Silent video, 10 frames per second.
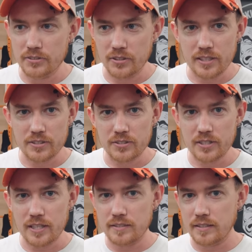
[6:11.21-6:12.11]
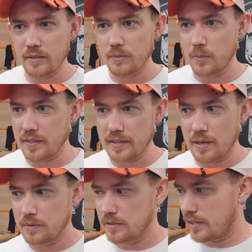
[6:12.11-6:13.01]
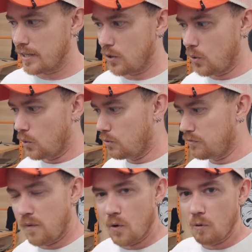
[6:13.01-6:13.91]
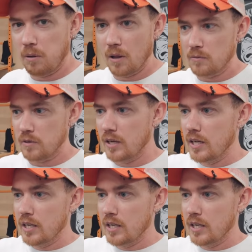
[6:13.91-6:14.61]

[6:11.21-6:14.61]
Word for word: start exercising without a whole full-blown